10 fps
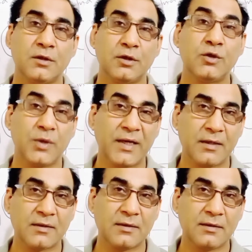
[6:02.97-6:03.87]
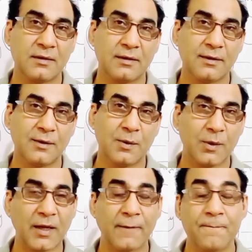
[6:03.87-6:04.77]
Uric acid.
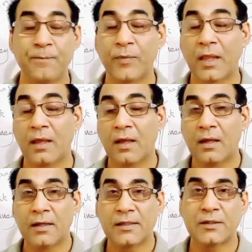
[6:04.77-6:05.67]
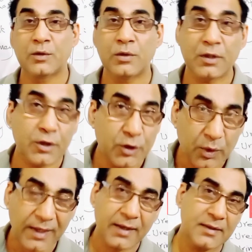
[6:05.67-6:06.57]
Okay, so
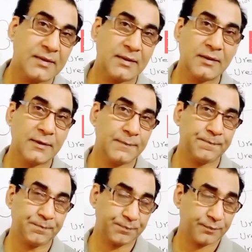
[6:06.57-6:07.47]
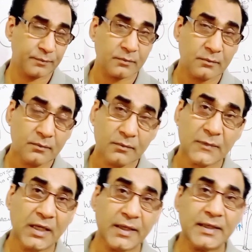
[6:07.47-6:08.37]
uric acid
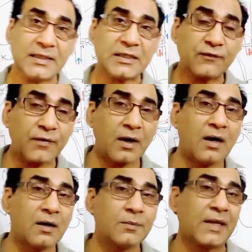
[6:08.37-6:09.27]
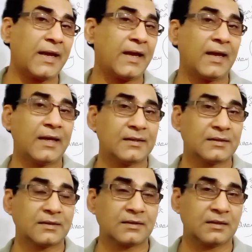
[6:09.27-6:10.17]
is formed
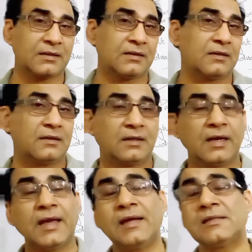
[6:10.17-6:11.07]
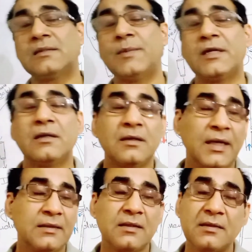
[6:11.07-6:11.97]
as a
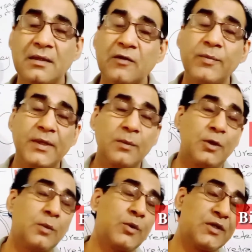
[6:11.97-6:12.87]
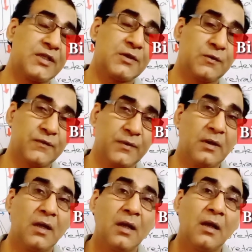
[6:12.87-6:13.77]
result of metabolic process of
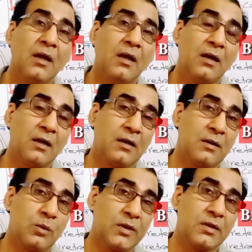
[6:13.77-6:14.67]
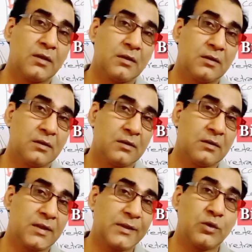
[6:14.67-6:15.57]
what,
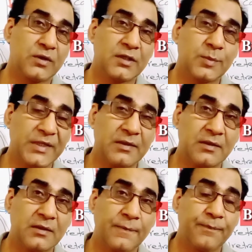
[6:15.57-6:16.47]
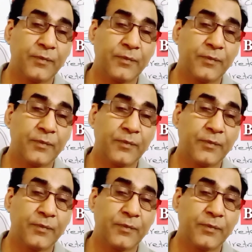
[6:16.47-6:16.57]
nitrogenous bases.